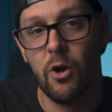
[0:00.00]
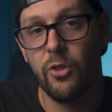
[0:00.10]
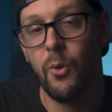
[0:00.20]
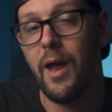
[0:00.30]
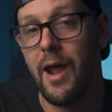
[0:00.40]

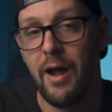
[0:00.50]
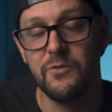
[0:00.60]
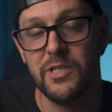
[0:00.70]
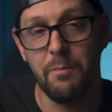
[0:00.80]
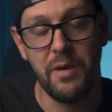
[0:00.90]
although I have
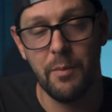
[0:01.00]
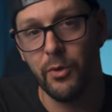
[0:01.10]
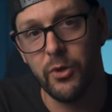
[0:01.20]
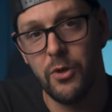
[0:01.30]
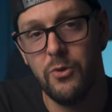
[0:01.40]
seen
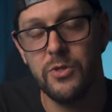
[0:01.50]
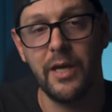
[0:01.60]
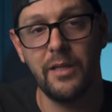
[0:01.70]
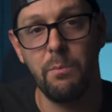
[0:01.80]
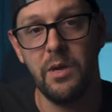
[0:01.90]
people use
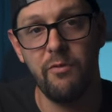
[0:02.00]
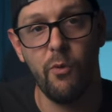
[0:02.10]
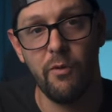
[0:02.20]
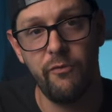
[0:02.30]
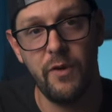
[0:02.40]
like the
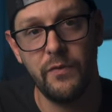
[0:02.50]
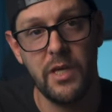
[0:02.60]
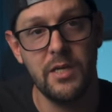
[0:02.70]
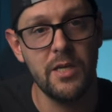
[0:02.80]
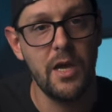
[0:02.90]

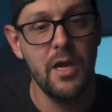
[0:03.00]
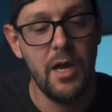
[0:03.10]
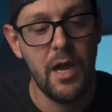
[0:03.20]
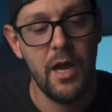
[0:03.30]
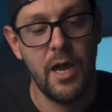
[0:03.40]
B450s
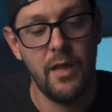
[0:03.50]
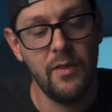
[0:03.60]
and